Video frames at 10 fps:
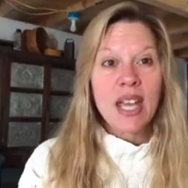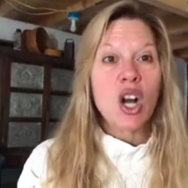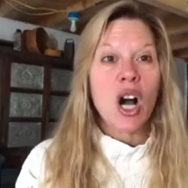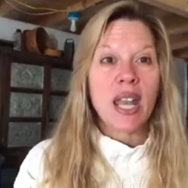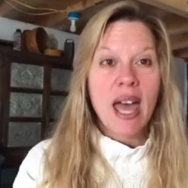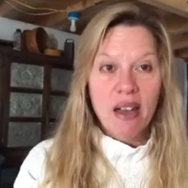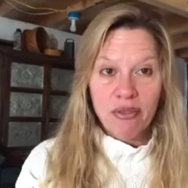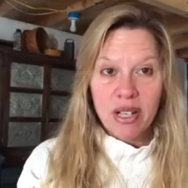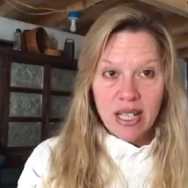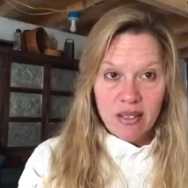take on
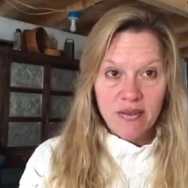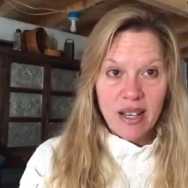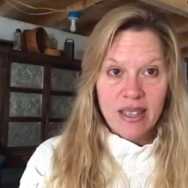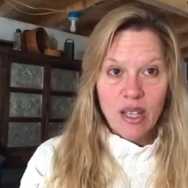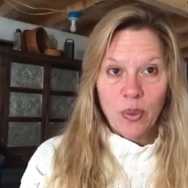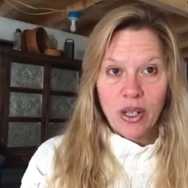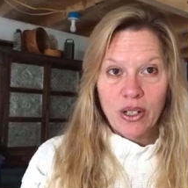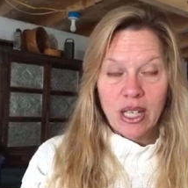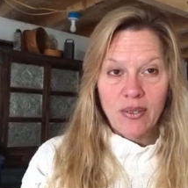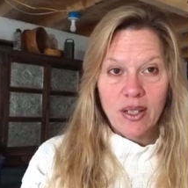every invite that we
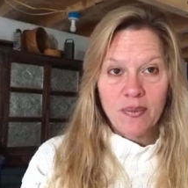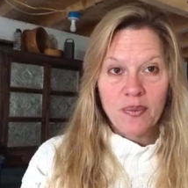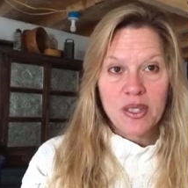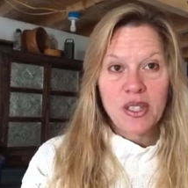are given.